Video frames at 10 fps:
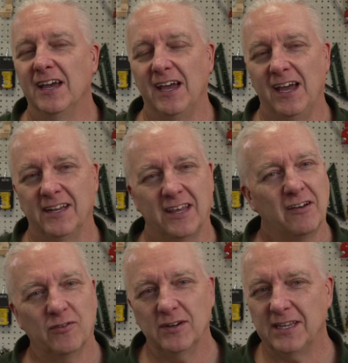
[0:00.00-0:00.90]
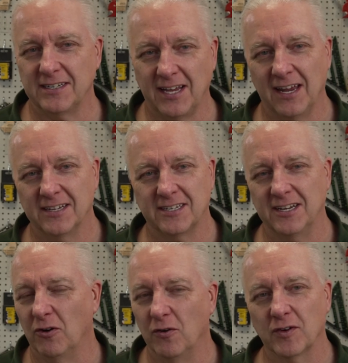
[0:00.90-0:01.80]
and they avoid that tendency
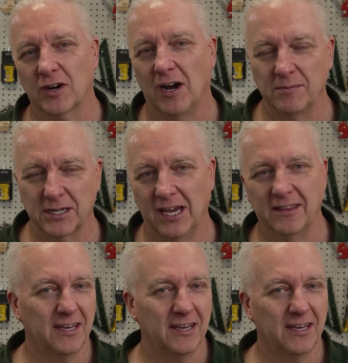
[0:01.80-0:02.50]
to overcomplicate